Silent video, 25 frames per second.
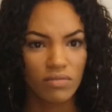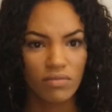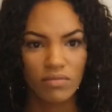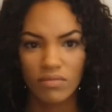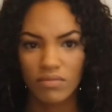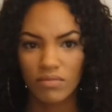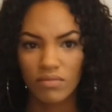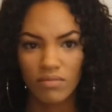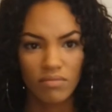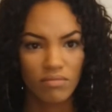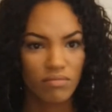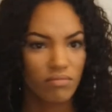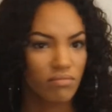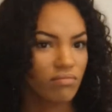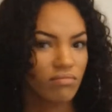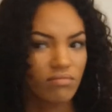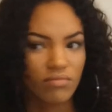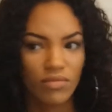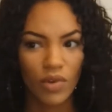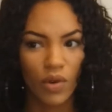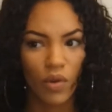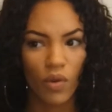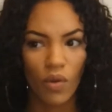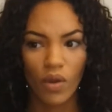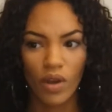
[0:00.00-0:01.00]
Mm-hmm.
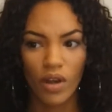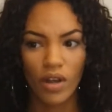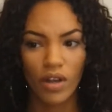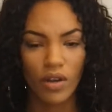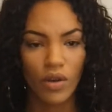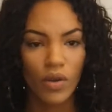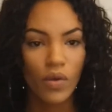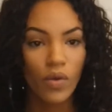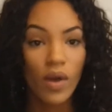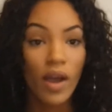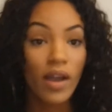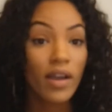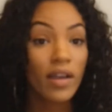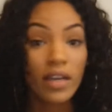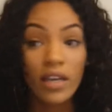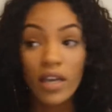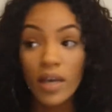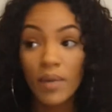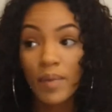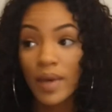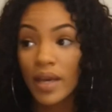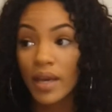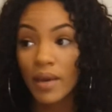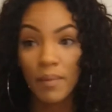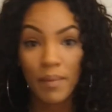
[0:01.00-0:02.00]
Or who, it
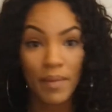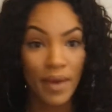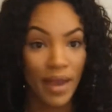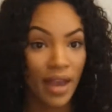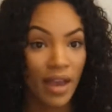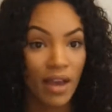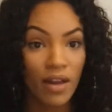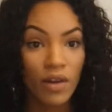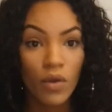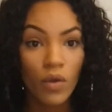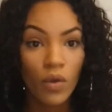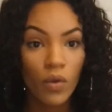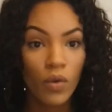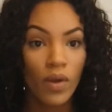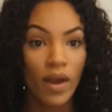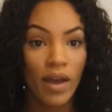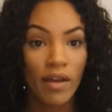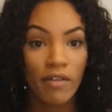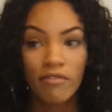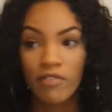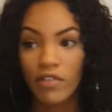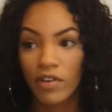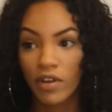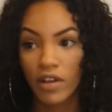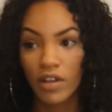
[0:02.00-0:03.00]
could be a man,
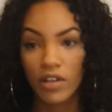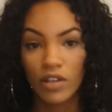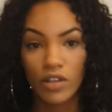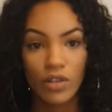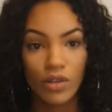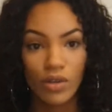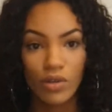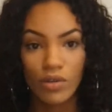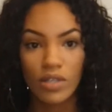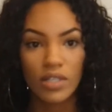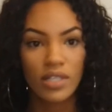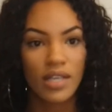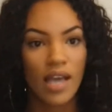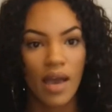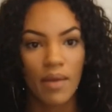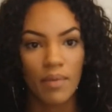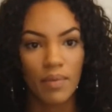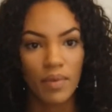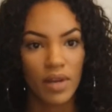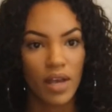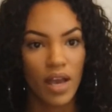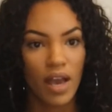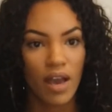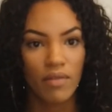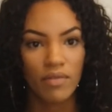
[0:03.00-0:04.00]
whoever. You just
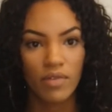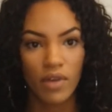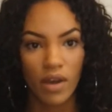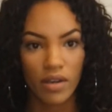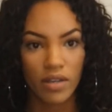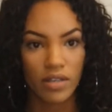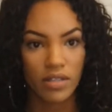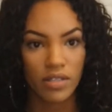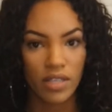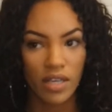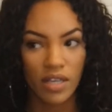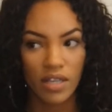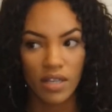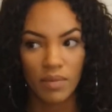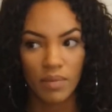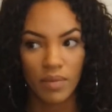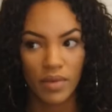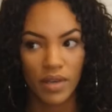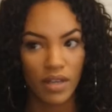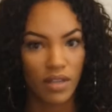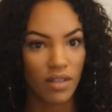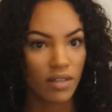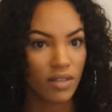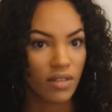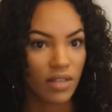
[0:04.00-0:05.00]
happen to have darker skin than
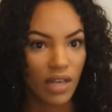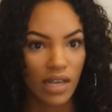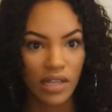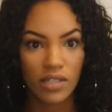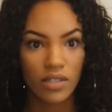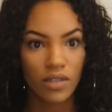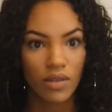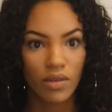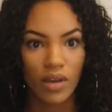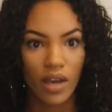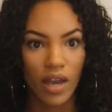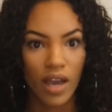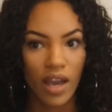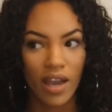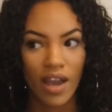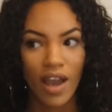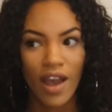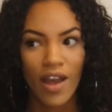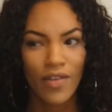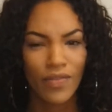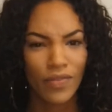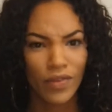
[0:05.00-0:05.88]
me. That's okay.